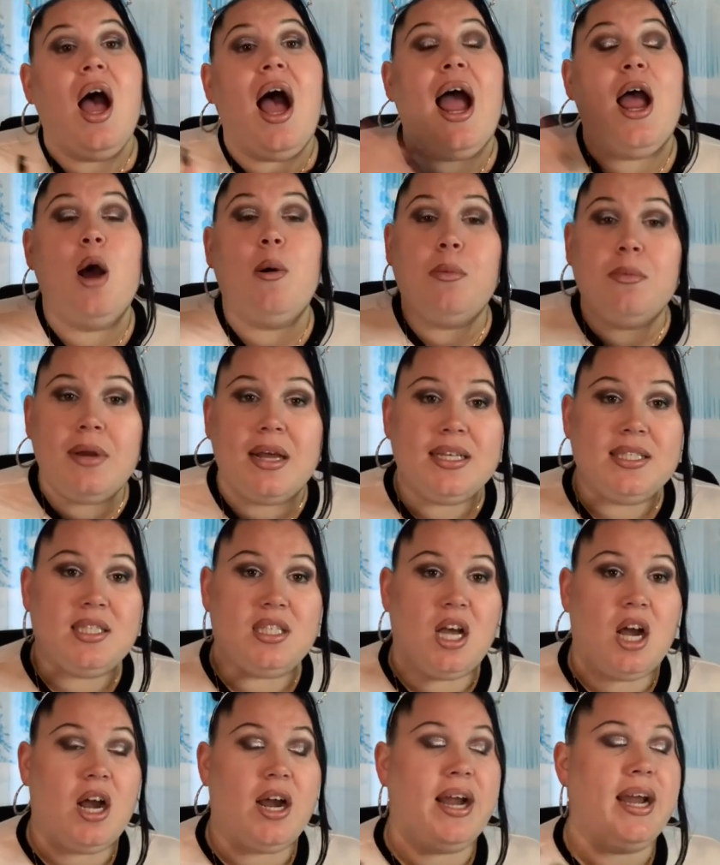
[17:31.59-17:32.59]
I hope I'm not
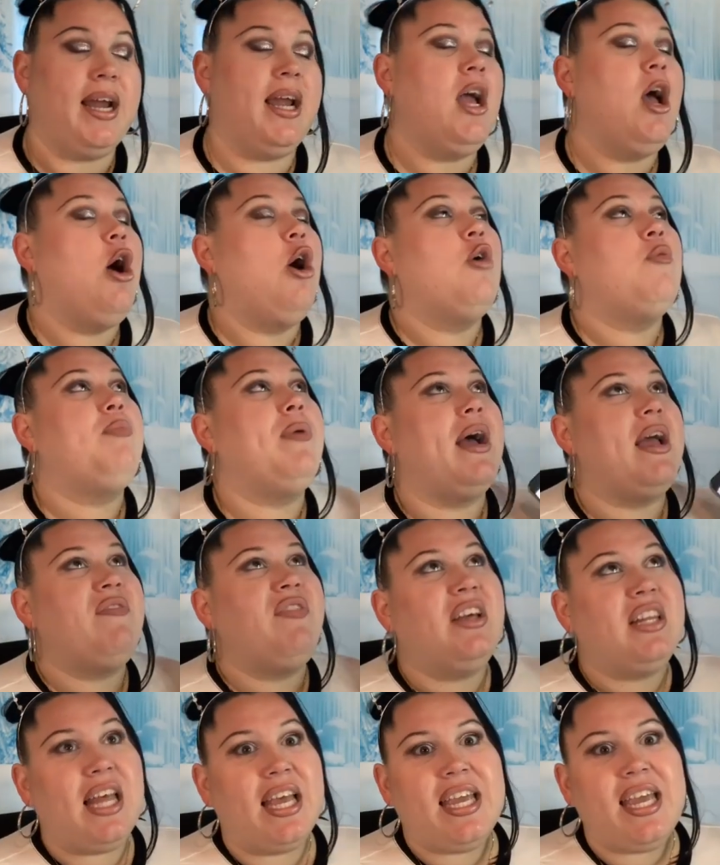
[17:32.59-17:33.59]
sorry. But if
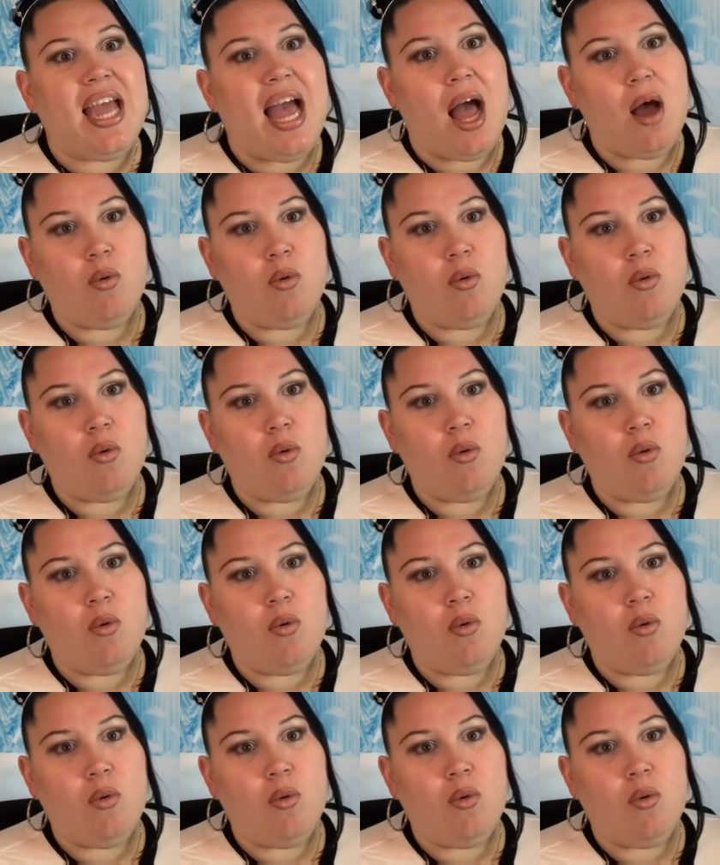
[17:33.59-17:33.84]
I like it,